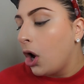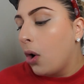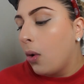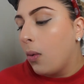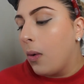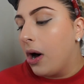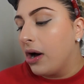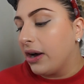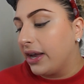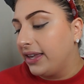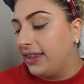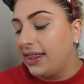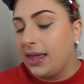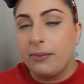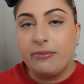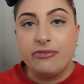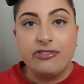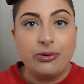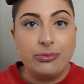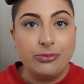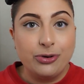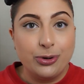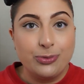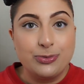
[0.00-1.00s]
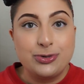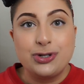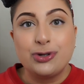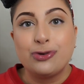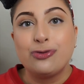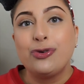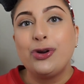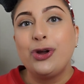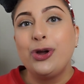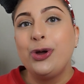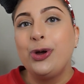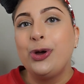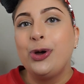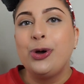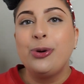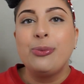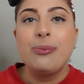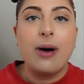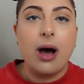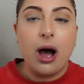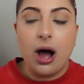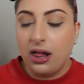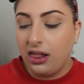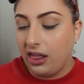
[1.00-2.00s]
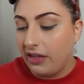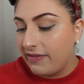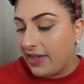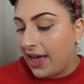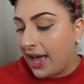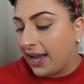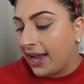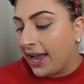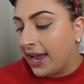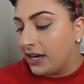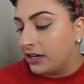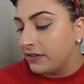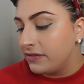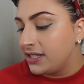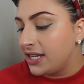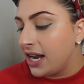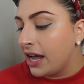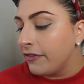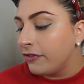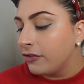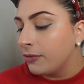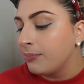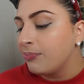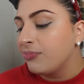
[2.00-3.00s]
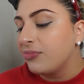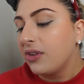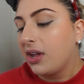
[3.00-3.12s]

walking them from room to room, all of that kind of stuff.